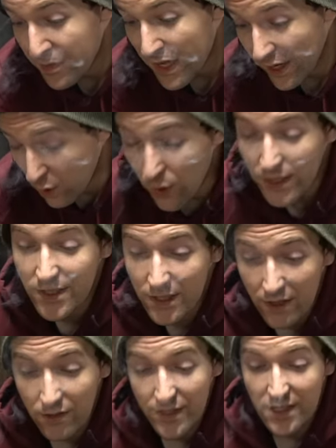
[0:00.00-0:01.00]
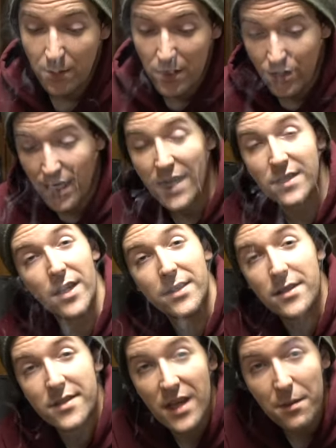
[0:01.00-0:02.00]
And coincidentally, some of you guys like
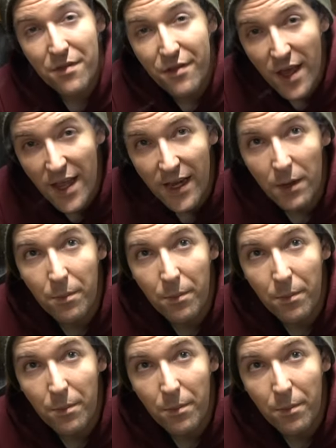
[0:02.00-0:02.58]
the same thing,